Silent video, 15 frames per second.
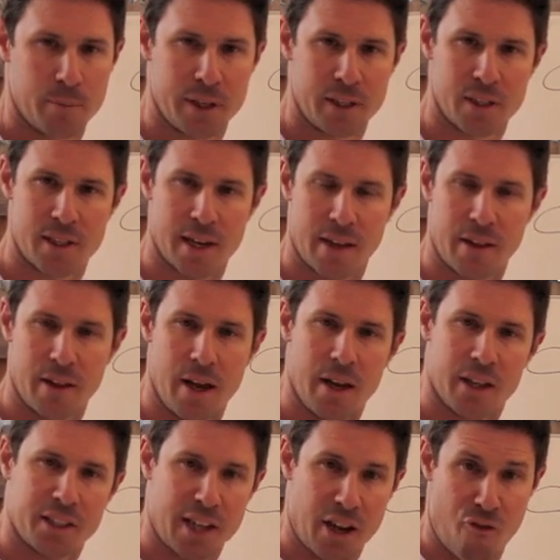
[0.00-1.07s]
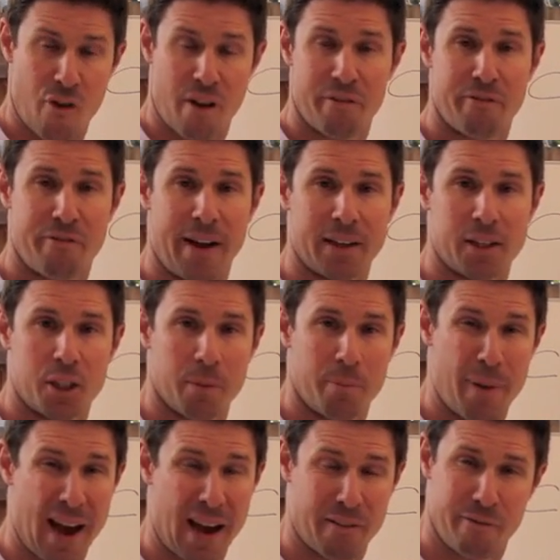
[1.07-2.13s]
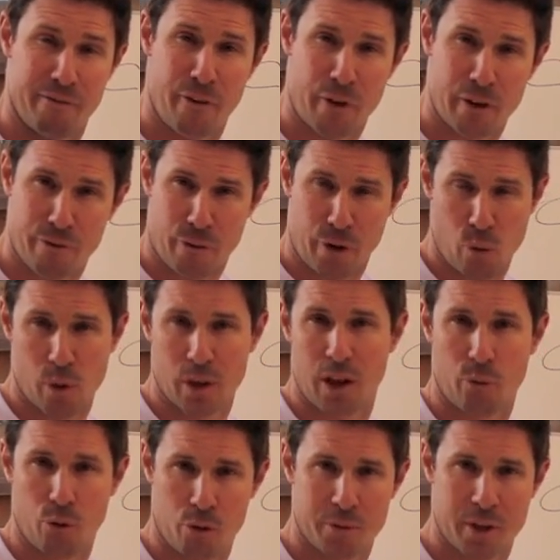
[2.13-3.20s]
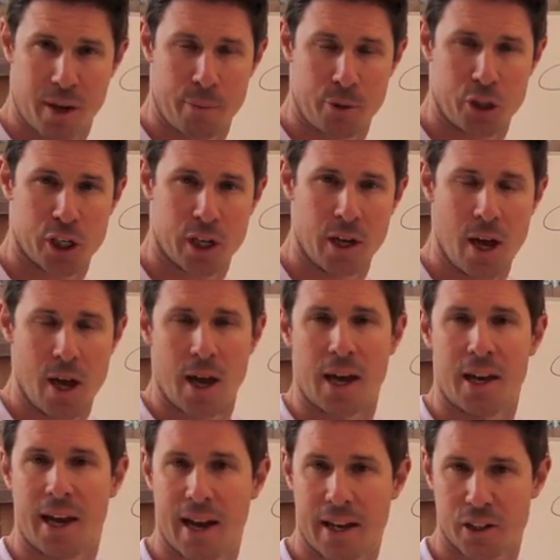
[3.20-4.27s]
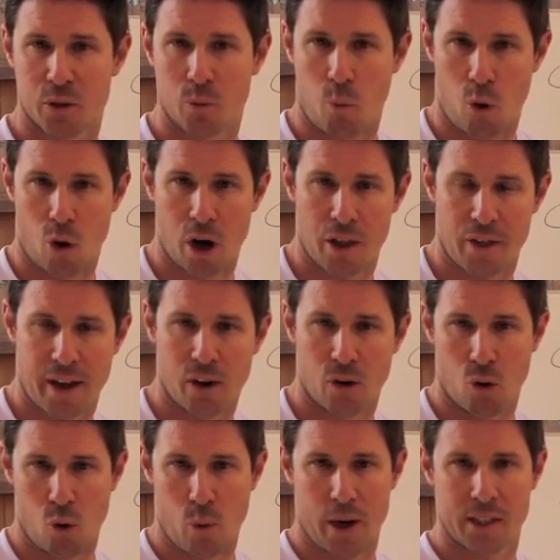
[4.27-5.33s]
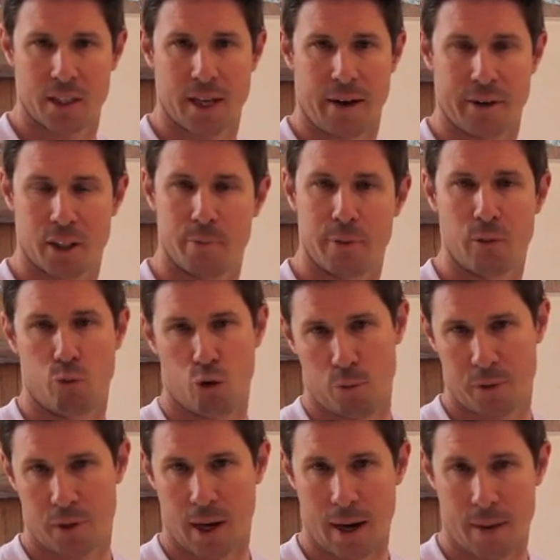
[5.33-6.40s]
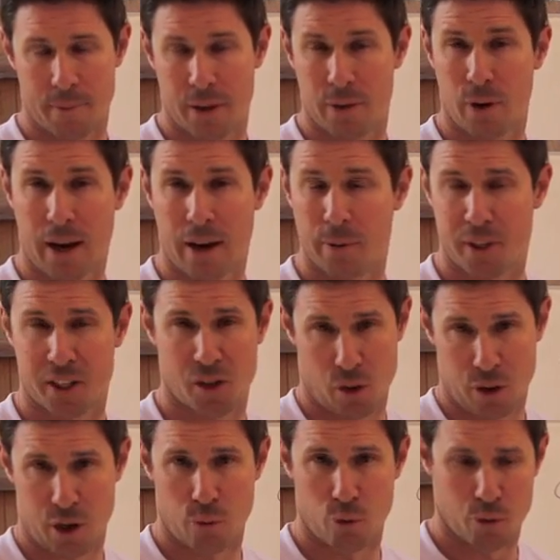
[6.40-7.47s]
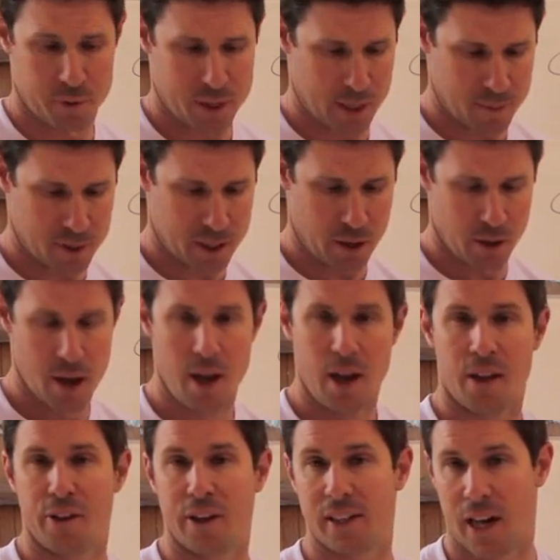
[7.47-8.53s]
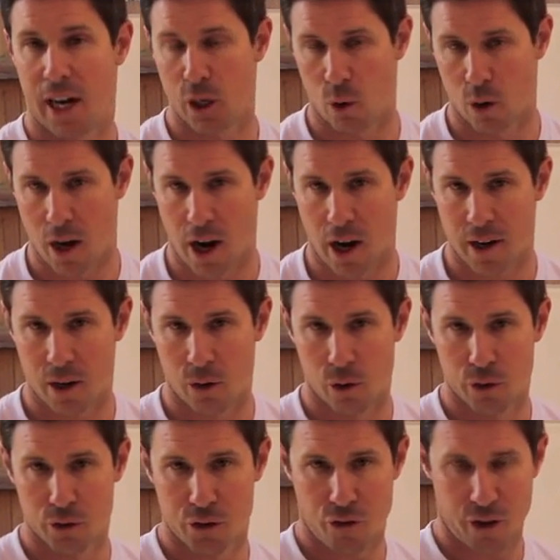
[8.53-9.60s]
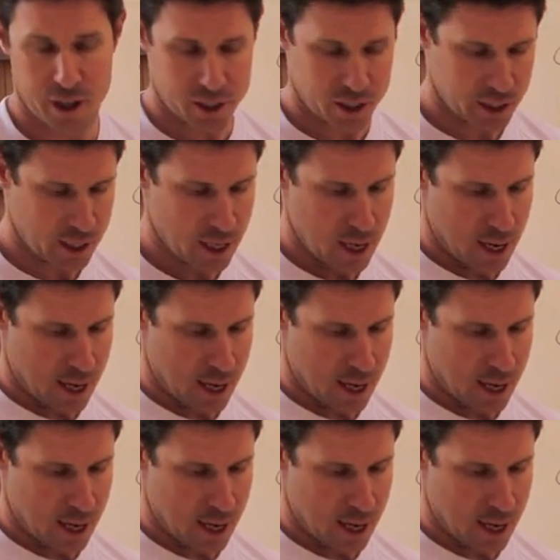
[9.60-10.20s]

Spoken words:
means that saturated fats pack very, very well at room temperature, and hence why they are always going to be solid at room temp. So these are your coconut oils, Tracy.